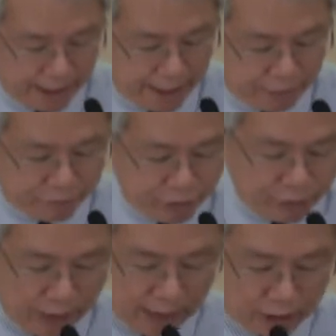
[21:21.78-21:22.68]
If
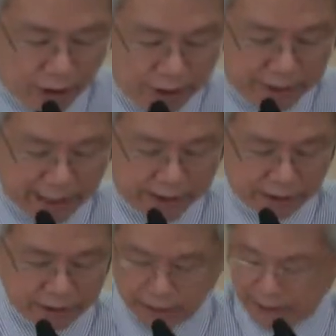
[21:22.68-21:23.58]
you are not yet
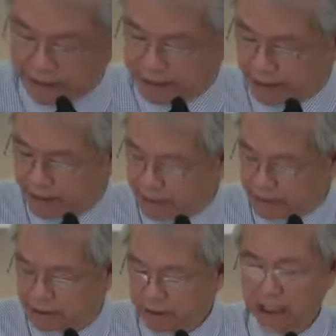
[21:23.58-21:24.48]
a Christian,
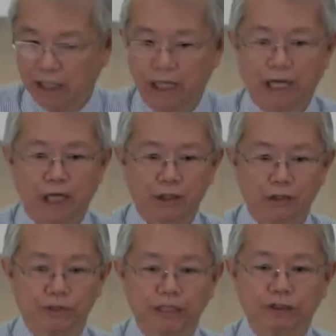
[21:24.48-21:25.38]

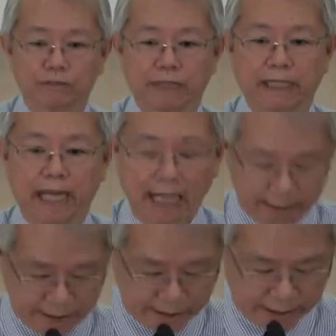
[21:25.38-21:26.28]
you need to be
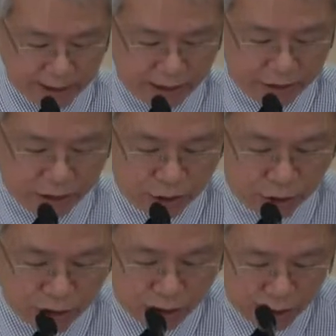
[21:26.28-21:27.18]
added
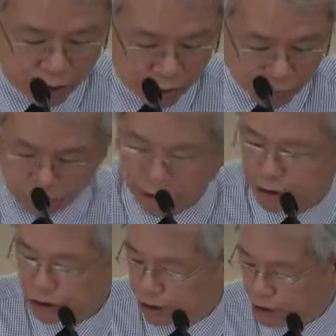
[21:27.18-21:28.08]
to the
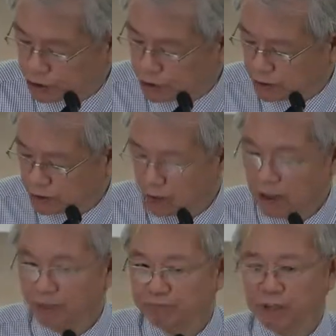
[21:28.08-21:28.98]
church
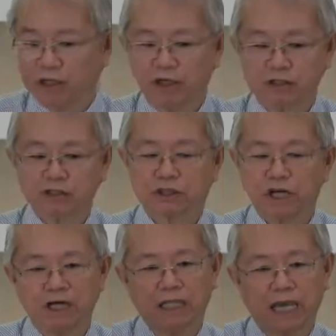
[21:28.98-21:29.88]
because
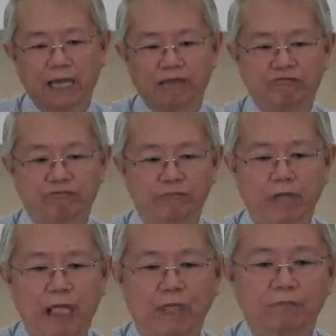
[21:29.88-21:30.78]
God has
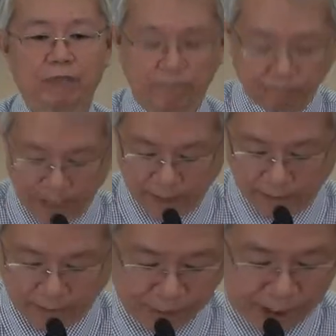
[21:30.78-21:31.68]
prepared
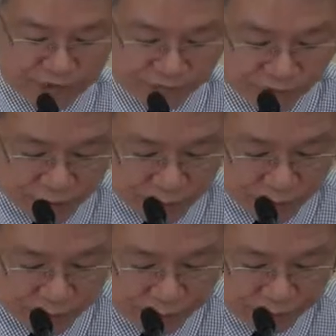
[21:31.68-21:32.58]
a place for
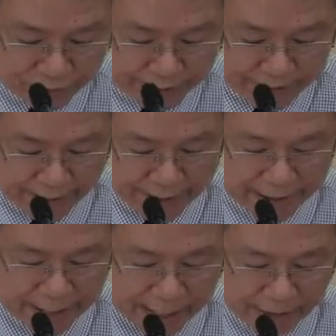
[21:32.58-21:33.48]
you
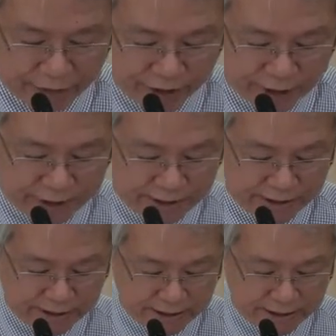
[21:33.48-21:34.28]
in heaven